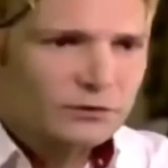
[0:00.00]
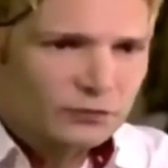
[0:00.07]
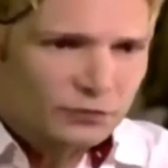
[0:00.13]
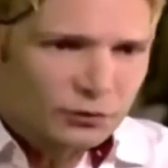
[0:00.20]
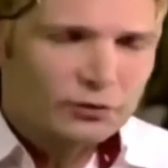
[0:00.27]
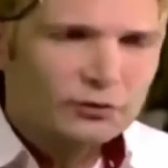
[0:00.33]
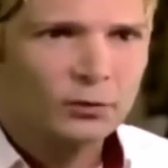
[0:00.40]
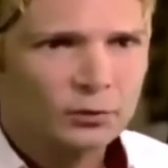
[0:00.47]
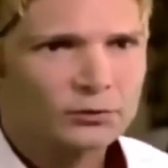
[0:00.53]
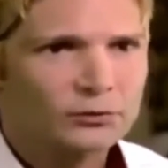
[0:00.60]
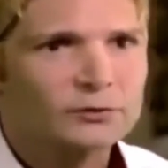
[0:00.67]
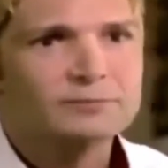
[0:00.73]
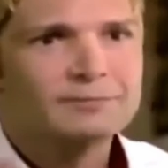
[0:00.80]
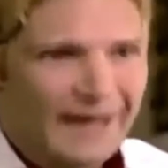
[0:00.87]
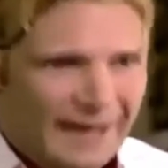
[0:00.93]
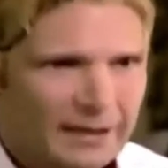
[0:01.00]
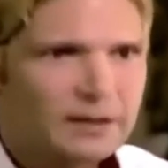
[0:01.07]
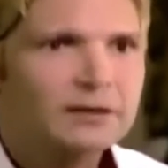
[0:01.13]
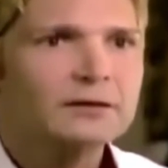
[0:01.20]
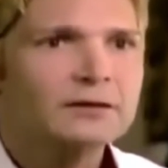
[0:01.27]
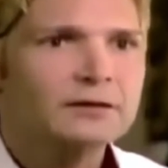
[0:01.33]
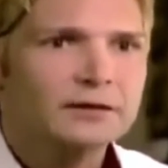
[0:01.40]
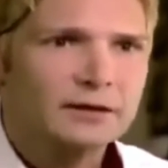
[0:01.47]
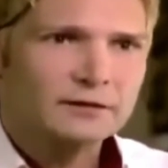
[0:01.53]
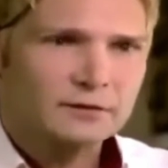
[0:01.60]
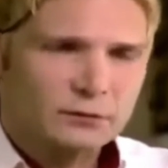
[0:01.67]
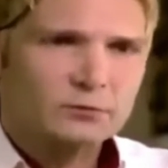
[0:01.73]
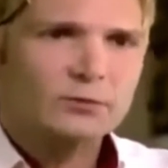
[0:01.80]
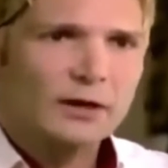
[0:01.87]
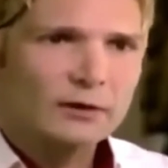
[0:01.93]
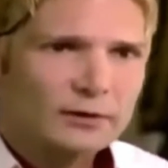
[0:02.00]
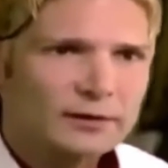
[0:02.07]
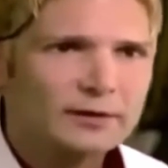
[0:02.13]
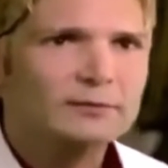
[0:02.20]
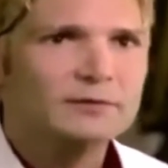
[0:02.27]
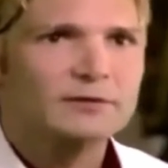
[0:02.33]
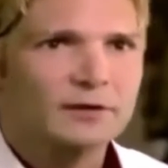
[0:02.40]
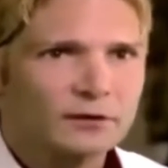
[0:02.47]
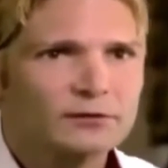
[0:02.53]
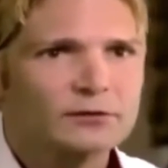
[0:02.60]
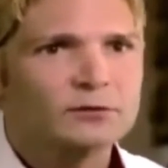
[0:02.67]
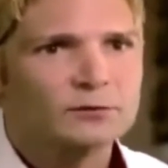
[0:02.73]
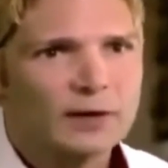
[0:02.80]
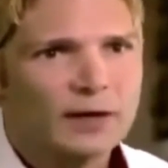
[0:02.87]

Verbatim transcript: was a circle older men that surrounded themselves